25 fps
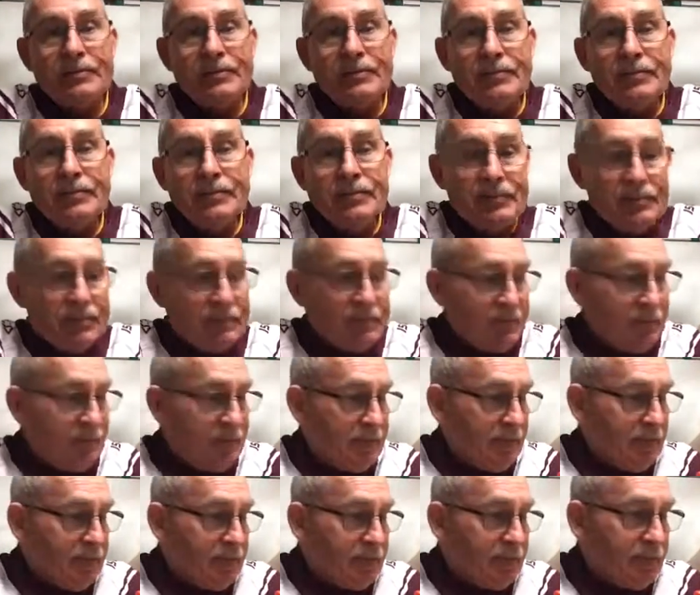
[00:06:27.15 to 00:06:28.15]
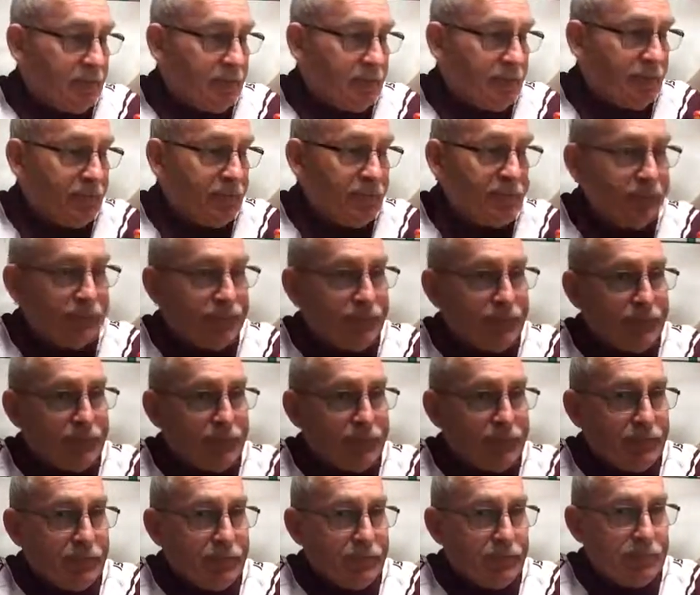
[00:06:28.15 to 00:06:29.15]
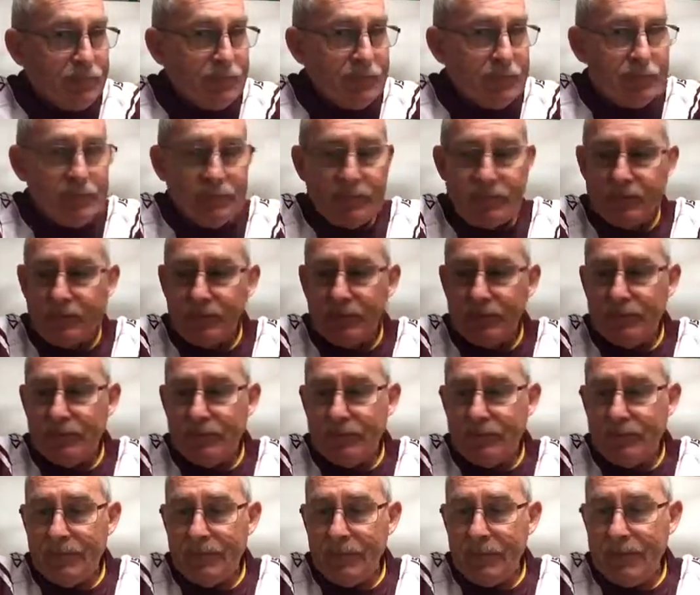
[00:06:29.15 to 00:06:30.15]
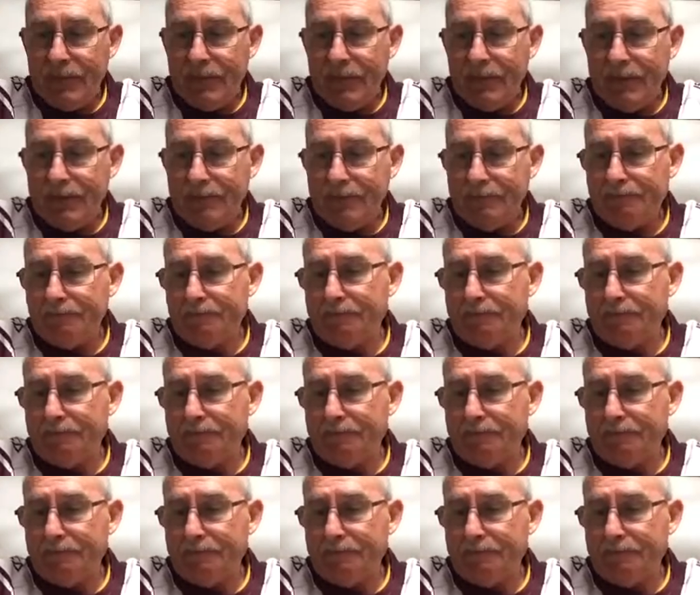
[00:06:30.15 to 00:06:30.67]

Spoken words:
Yes, well, it's